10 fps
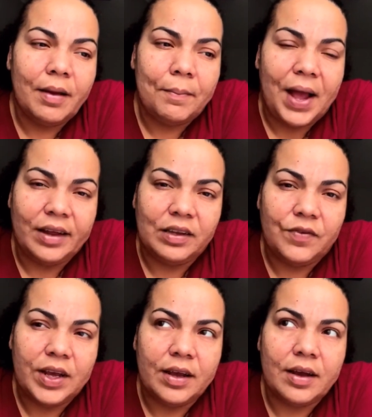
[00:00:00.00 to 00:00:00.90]
passive
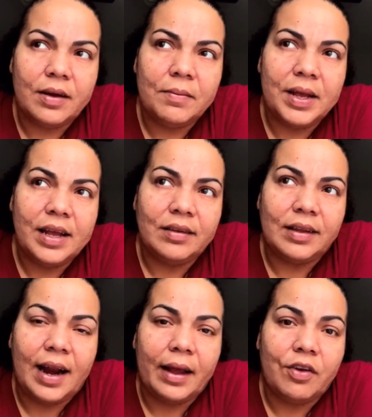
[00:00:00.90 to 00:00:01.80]
income is
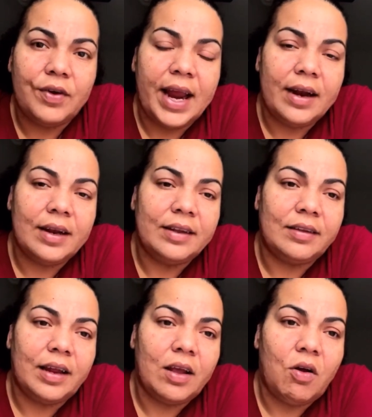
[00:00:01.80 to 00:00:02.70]
that I create a
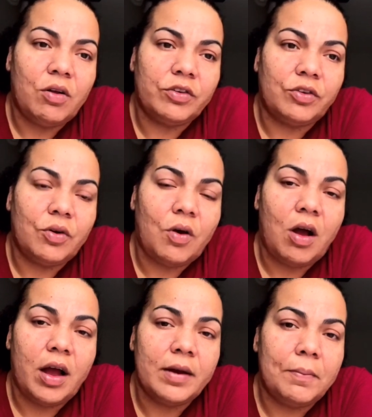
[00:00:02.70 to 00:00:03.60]
listing also
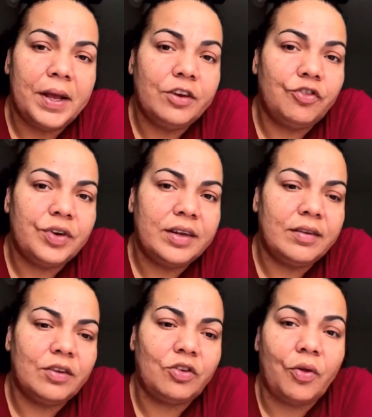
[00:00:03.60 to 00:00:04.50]
on
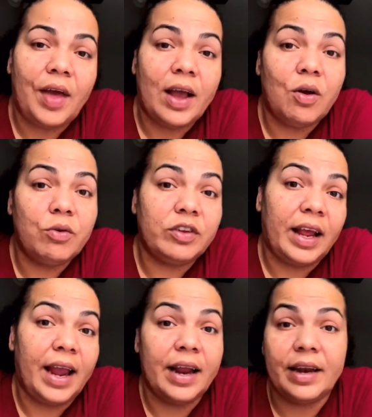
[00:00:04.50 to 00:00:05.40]
Pinterest. So that goes
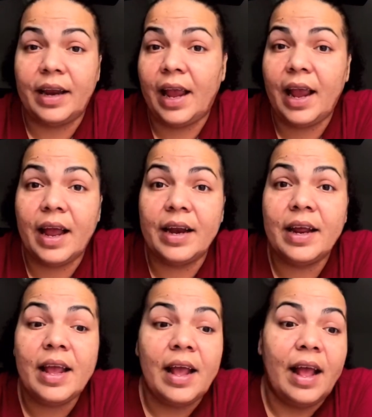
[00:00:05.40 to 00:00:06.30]
hand in hand.
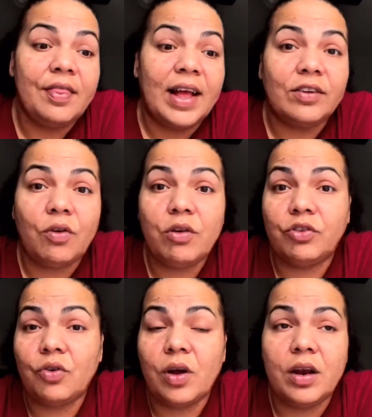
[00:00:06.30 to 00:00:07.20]
And that's
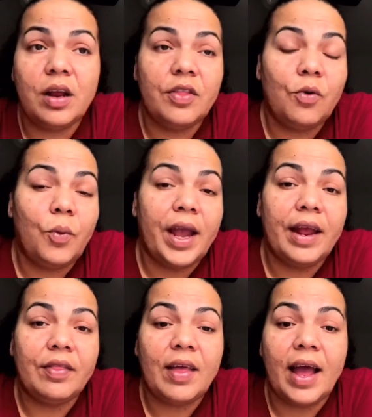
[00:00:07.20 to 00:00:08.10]
also another
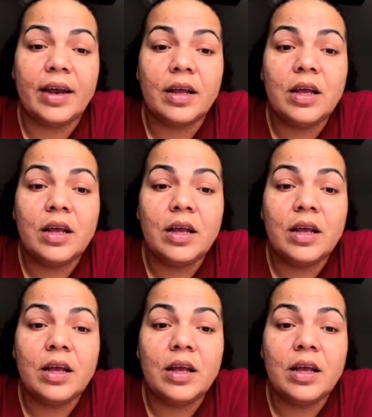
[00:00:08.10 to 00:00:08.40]
way that